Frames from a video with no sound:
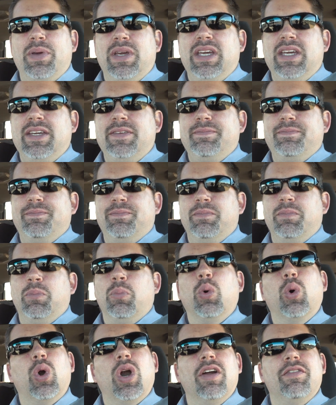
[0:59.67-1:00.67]
be
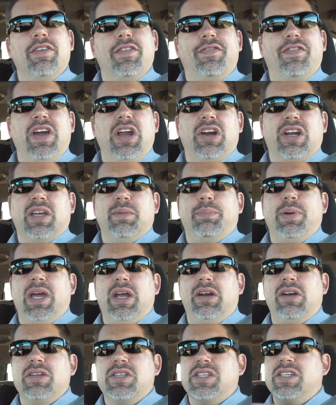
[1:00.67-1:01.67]
more of a fair
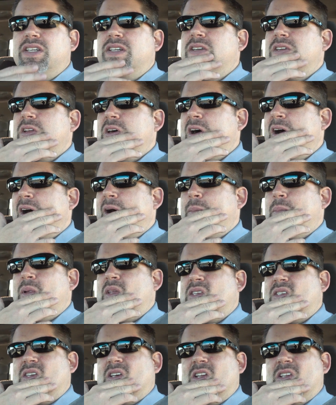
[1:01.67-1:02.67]
comparison instead